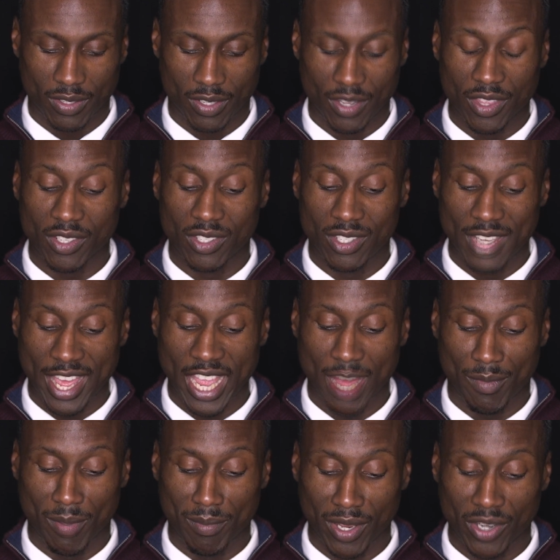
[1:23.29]
To this day,
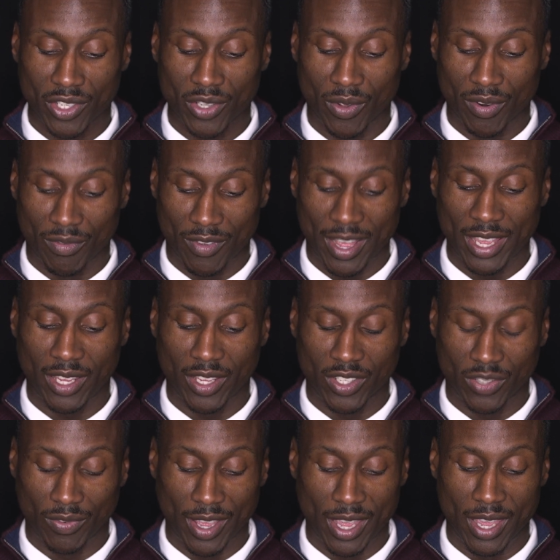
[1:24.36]
I'm a Minnesota
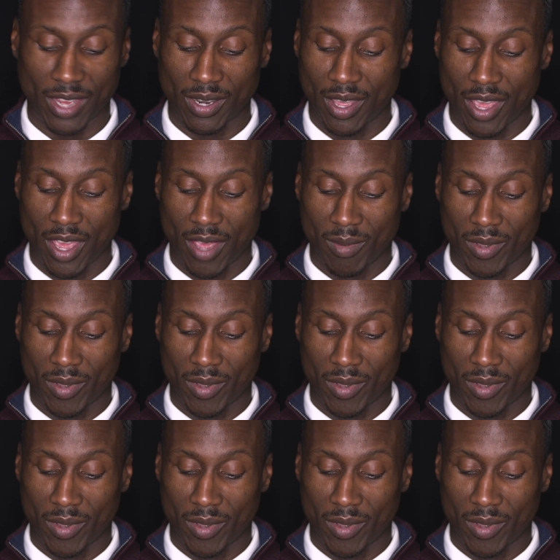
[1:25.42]
Vikings fan,